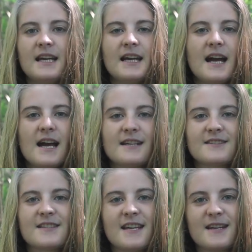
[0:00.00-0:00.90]
Hey
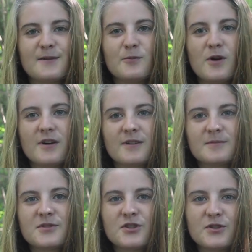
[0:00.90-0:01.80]
guys, and
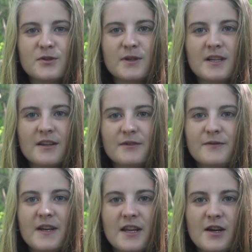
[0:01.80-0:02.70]
welcome to another
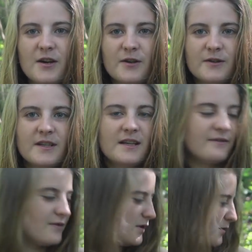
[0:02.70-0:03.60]
video.
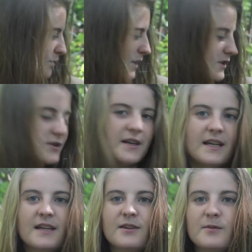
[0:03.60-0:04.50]
If you're
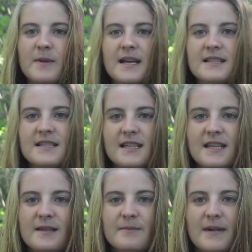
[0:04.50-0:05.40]
wondering, you might
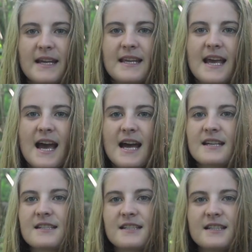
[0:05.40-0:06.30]
see my
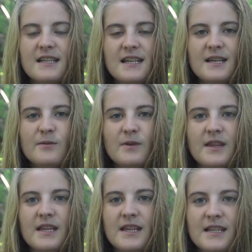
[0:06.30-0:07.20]
cat
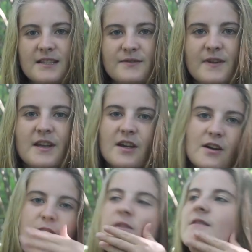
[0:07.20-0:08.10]
within this
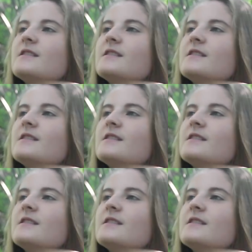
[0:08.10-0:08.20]
video.